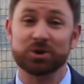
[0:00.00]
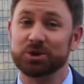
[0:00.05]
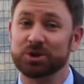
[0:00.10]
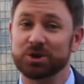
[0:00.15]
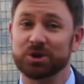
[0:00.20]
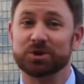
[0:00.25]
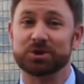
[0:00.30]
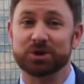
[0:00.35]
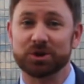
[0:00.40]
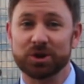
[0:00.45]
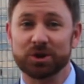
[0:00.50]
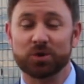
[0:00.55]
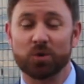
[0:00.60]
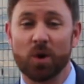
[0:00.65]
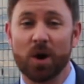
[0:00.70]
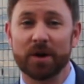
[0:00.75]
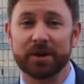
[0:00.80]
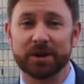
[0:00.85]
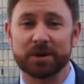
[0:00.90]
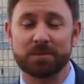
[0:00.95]
should use a good
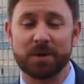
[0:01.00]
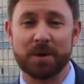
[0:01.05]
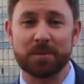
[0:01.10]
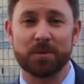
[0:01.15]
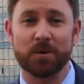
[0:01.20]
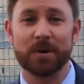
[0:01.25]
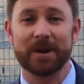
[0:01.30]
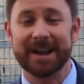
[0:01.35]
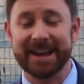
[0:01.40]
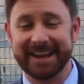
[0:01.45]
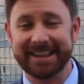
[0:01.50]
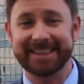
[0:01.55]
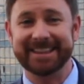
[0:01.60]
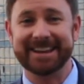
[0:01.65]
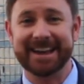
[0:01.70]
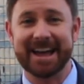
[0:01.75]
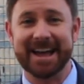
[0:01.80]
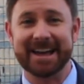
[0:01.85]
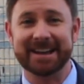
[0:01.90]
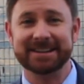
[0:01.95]
quality paper in
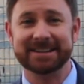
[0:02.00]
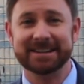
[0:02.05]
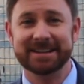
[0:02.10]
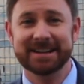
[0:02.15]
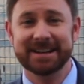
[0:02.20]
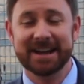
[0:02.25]
the end.